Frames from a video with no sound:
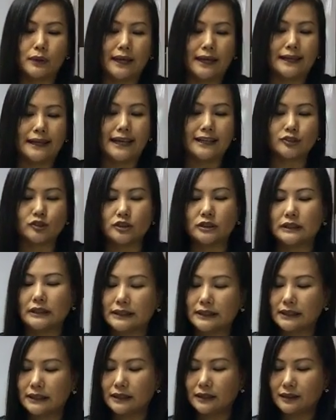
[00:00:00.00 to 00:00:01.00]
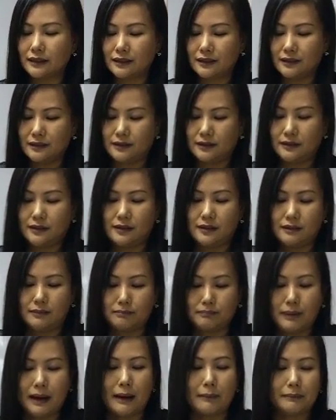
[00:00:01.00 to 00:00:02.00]
We can actually
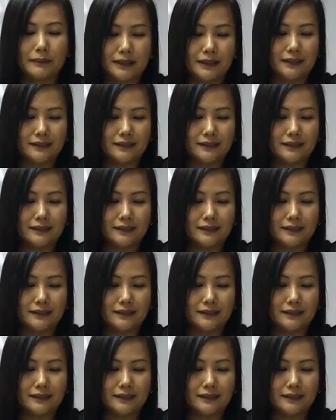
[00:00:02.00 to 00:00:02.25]
pump